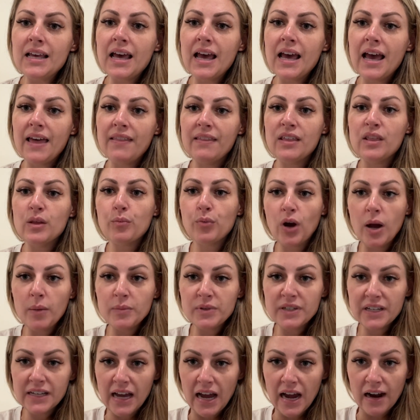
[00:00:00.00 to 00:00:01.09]
And then the
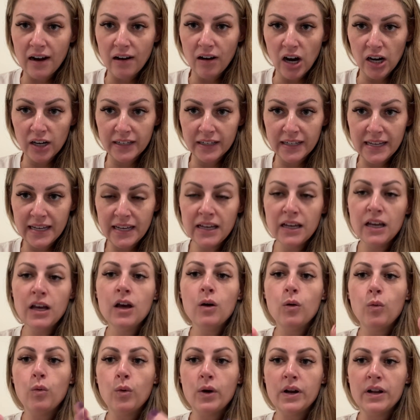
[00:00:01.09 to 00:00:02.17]
prompting hierarchy
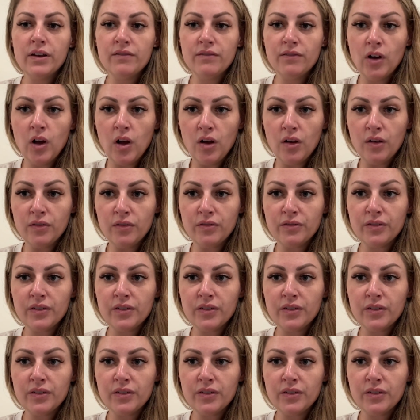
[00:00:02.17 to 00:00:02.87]
would involve